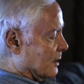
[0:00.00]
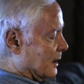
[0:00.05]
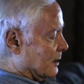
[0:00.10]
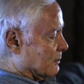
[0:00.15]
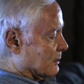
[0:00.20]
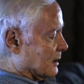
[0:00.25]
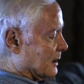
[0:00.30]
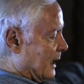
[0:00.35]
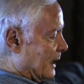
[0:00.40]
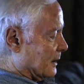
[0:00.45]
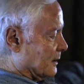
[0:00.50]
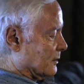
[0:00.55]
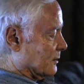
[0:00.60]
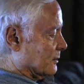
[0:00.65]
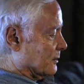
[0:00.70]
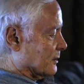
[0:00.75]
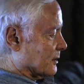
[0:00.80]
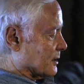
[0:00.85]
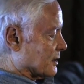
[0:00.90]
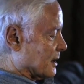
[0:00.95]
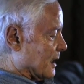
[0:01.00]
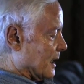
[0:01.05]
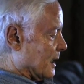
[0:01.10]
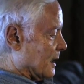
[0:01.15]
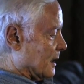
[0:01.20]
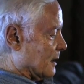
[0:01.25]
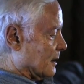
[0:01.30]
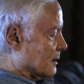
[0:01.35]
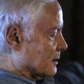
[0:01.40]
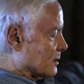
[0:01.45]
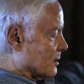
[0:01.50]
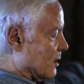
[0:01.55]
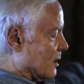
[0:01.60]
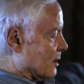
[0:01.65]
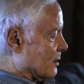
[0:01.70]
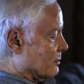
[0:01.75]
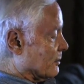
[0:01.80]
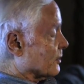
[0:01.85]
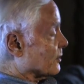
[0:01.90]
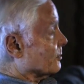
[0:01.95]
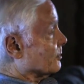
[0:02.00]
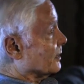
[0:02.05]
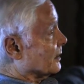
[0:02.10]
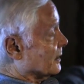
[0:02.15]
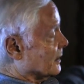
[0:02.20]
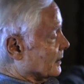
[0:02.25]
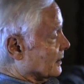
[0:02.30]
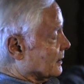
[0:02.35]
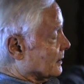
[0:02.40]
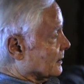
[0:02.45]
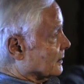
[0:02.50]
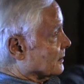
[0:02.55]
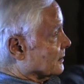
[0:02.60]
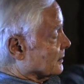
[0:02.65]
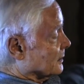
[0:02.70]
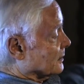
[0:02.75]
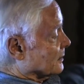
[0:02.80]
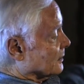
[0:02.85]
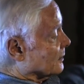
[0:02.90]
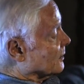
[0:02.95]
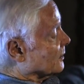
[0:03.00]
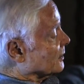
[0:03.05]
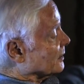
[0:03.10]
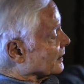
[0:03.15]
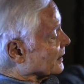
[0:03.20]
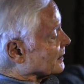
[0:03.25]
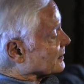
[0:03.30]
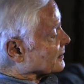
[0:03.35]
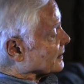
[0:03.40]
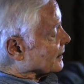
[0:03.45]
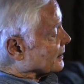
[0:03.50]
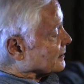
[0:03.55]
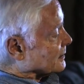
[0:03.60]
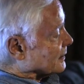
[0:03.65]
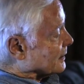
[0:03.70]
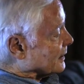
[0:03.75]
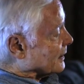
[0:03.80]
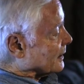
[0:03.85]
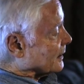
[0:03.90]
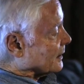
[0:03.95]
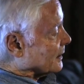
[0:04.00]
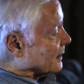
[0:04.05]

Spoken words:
I would like you to stay and talk with me. Oh, yes, I say.